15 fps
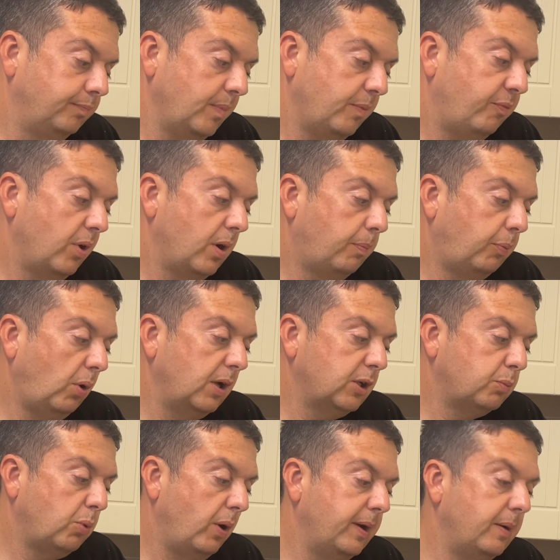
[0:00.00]
For the price
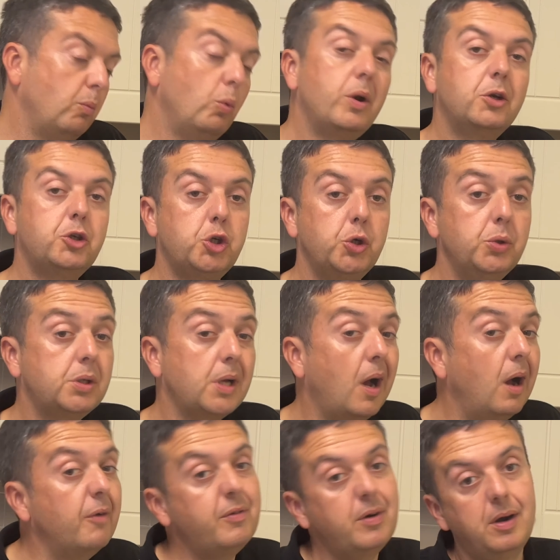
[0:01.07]
point, would I choose it
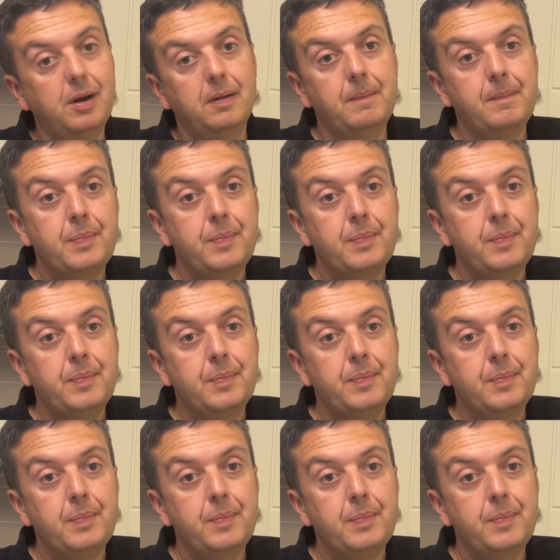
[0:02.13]
over a